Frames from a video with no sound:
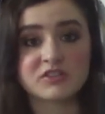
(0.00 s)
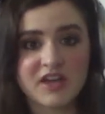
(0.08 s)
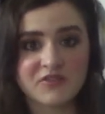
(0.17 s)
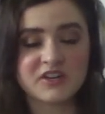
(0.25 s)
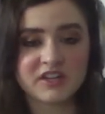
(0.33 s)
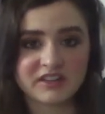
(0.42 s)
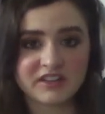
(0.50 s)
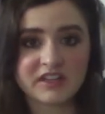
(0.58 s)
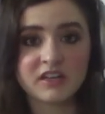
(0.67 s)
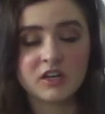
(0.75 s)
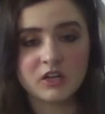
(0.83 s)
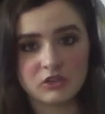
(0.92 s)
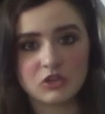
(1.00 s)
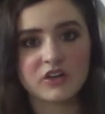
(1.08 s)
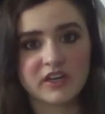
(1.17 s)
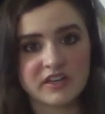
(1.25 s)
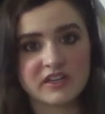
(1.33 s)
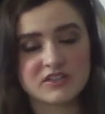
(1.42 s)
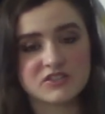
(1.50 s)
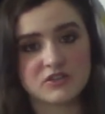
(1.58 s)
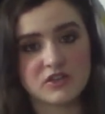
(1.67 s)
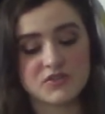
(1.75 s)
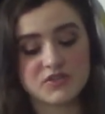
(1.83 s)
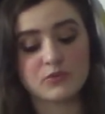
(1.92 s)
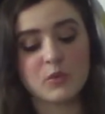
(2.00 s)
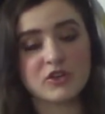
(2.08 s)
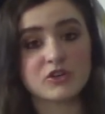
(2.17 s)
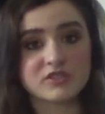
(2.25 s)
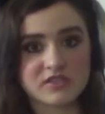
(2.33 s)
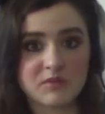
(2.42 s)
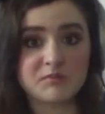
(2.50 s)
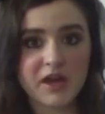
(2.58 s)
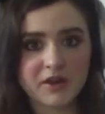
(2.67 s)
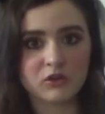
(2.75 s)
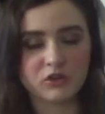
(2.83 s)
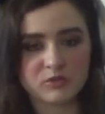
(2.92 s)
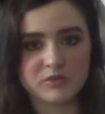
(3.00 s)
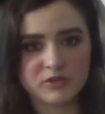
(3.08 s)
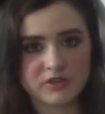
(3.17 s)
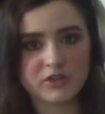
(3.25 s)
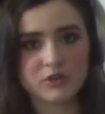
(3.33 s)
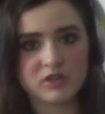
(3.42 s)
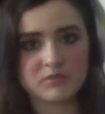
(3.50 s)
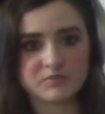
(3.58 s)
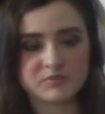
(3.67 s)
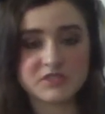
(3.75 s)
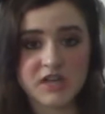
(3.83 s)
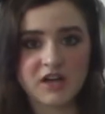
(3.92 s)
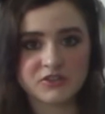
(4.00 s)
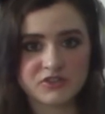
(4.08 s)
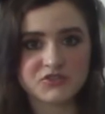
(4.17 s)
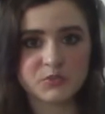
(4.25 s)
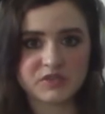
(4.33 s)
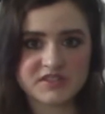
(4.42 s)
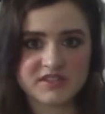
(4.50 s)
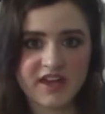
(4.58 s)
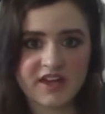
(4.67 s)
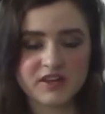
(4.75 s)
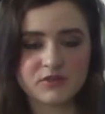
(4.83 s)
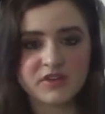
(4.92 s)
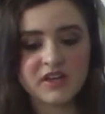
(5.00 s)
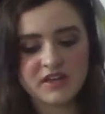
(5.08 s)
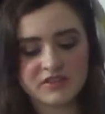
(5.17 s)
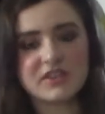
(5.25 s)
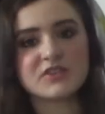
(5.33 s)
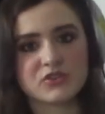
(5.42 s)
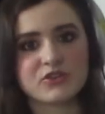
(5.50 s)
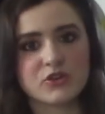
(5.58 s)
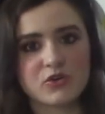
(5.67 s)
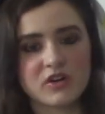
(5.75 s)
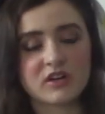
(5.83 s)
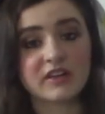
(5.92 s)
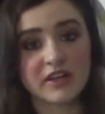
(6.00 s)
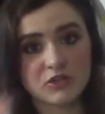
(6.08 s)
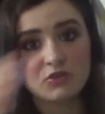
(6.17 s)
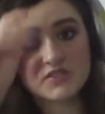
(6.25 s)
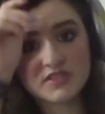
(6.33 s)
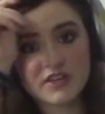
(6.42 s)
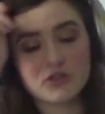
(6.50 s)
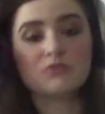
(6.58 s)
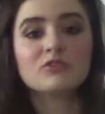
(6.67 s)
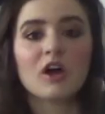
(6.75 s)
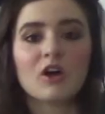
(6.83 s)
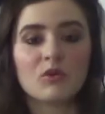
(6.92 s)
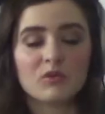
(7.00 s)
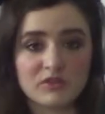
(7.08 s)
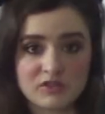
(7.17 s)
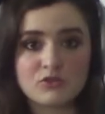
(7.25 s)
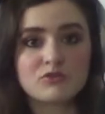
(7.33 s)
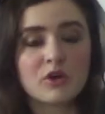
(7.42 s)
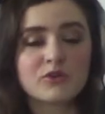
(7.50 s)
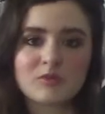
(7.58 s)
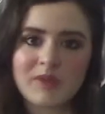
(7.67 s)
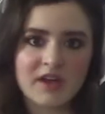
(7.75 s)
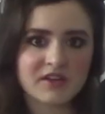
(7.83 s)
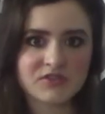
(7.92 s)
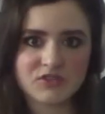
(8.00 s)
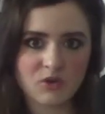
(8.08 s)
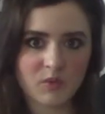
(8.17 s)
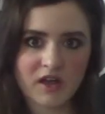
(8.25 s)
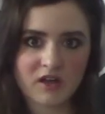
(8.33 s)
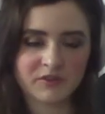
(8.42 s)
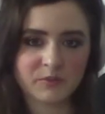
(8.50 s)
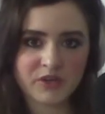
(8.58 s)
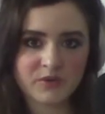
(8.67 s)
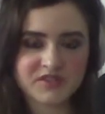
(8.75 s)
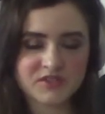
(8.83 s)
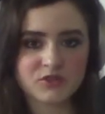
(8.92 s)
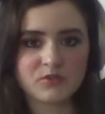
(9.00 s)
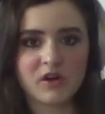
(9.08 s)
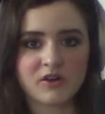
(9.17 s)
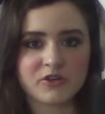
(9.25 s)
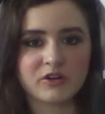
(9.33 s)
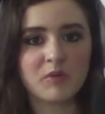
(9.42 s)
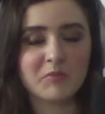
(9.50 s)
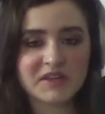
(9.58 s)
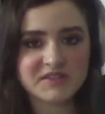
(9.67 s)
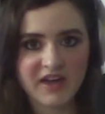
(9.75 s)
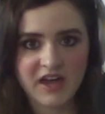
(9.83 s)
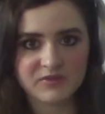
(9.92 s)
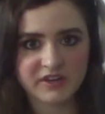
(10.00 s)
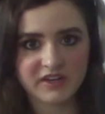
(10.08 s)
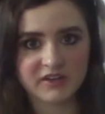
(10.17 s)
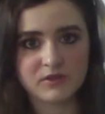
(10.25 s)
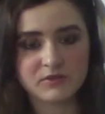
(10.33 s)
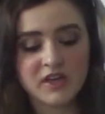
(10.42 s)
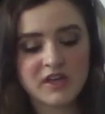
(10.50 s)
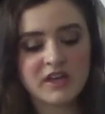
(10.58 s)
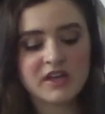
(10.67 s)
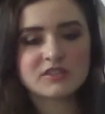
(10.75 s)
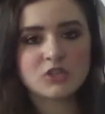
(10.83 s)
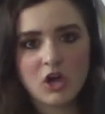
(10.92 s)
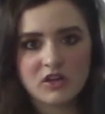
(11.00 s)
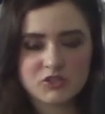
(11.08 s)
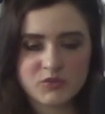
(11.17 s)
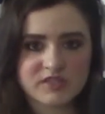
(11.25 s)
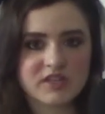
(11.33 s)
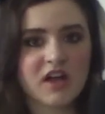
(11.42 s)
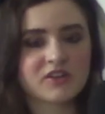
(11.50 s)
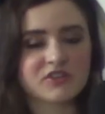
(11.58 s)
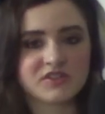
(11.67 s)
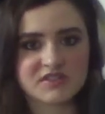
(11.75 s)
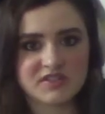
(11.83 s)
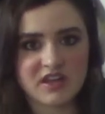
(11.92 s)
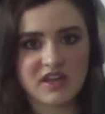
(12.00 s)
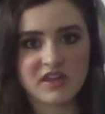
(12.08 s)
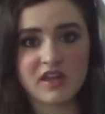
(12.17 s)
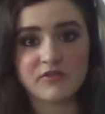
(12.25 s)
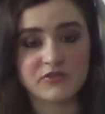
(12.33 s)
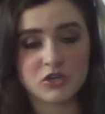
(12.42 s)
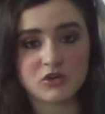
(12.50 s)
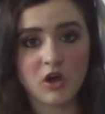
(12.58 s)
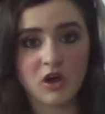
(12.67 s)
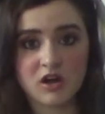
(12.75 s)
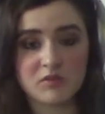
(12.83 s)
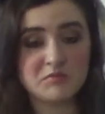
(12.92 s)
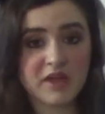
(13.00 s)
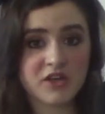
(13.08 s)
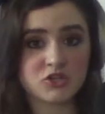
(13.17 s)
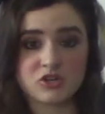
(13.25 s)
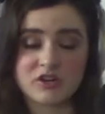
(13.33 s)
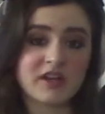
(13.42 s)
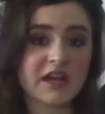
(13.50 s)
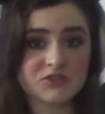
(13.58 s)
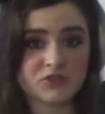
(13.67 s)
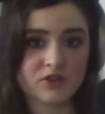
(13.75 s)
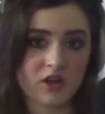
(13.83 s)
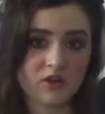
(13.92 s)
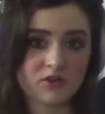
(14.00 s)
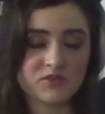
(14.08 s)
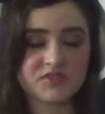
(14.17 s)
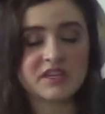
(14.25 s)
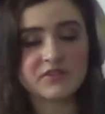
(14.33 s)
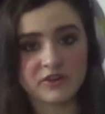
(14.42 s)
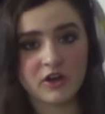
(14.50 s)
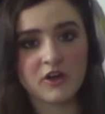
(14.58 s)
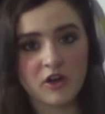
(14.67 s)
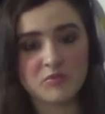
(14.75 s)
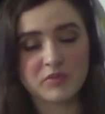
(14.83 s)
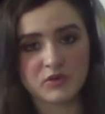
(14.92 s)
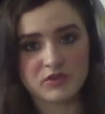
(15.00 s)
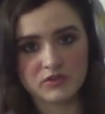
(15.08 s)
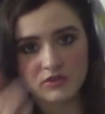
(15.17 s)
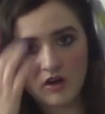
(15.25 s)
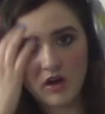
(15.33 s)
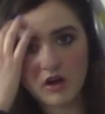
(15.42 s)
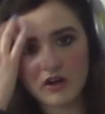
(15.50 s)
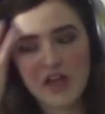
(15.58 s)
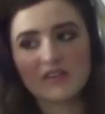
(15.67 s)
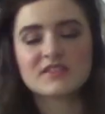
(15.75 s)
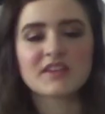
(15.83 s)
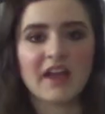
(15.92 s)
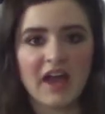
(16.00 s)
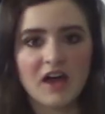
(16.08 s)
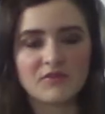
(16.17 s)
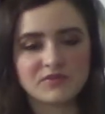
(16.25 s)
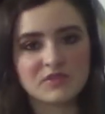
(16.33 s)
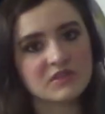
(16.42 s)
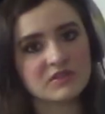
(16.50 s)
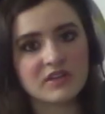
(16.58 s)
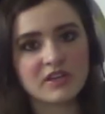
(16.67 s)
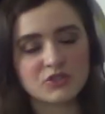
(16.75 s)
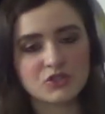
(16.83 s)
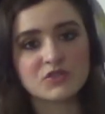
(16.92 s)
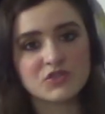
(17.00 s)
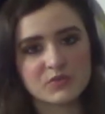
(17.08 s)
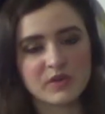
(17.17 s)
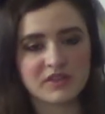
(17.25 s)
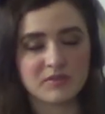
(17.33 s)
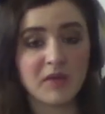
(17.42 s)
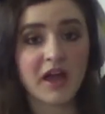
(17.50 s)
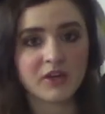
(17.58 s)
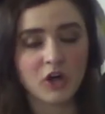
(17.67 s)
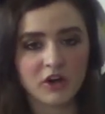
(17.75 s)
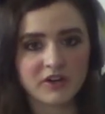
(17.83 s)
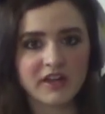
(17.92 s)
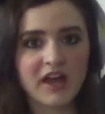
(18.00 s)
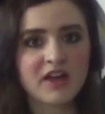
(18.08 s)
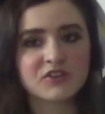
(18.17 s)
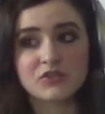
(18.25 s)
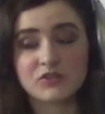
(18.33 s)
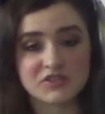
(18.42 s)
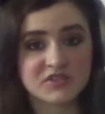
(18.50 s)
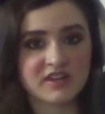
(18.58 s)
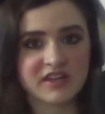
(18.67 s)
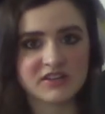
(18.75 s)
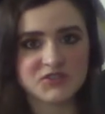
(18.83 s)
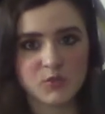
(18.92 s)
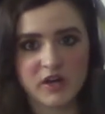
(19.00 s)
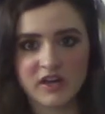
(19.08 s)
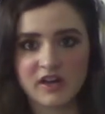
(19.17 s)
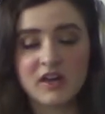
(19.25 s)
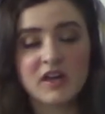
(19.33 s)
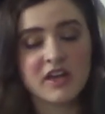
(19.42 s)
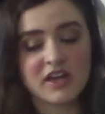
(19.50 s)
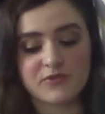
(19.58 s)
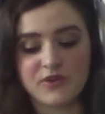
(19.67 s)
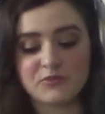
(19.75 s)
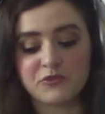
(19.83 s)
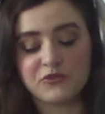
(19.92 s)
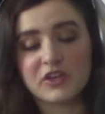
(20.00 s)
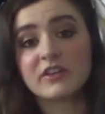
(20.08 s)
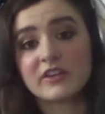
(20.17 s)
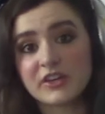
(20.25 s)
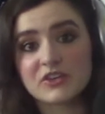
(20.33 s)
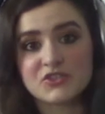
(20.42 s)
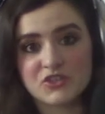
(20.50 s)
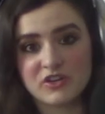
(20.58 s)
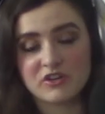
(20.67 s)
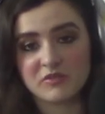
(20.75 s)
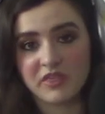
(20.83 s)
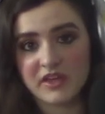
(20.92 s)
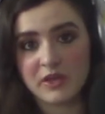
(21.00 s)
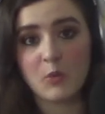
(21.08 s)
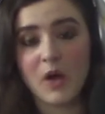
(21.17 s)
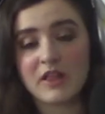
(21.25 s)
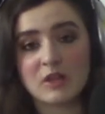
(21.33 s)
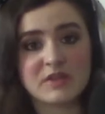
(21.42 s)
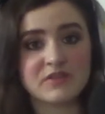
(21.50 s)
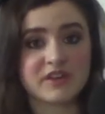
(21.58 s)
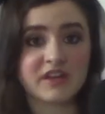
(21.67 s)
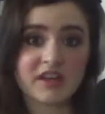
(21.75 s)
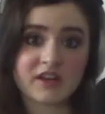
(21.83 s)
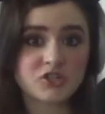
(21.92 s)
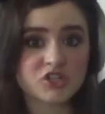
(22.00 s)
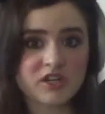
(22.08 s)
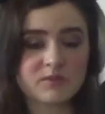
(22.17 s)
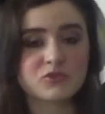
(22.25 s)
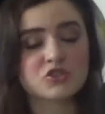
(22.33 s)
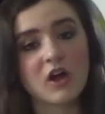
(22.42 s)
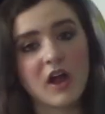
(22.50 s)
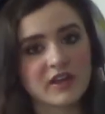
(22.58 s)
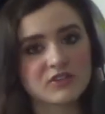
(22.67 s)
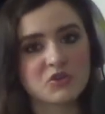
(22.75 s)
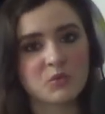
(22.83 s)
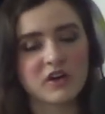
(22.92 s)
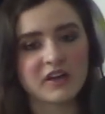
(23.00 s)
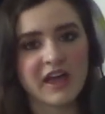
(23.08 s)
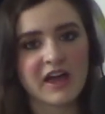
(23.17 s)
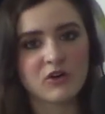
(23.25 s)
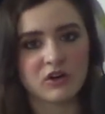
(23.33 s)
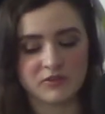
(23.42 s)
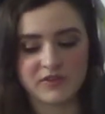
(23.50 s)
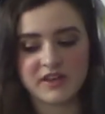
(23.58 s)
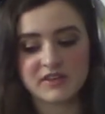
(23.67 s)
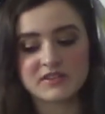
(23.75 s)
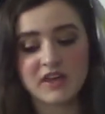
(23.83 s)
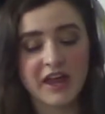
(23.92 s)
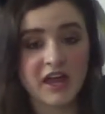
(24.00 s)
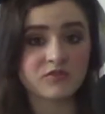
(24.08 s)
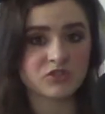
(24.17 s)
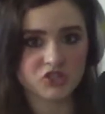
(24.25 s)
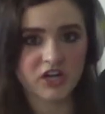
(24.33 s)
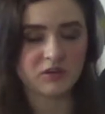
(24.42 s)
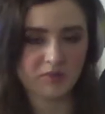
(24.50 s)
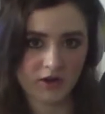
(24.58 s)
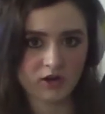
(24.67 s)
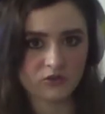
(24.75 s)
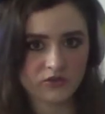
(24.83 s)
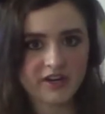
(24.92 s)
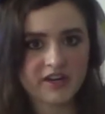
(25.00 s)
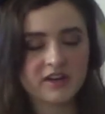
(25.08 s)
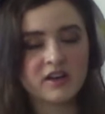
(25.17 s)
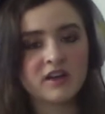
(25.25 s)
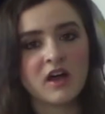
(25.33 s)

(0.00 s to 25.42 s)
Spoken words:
Definitely looking into those of what your medical community, your doctors would say of these are your, like you say, you know your body so well. And we always say you are your own best advocate of talk to a doctor, see if there are major yes or no's, even on both our ends. I have issues with my cardiac. So there's things where if I'm feeling a certain thing while I'm even in a gym trying to work out, or if I have to check my heart rate.